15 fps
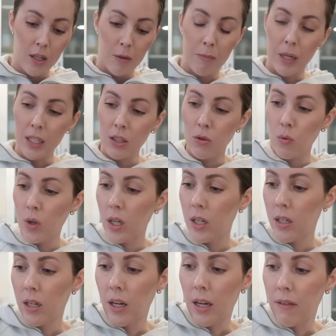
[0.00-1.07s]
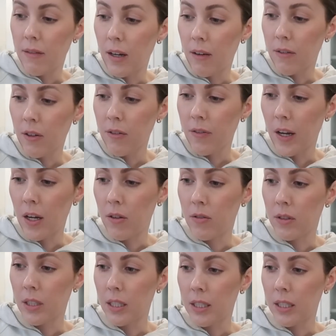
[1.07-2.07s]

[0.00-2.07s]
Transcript: Best one I've ever found.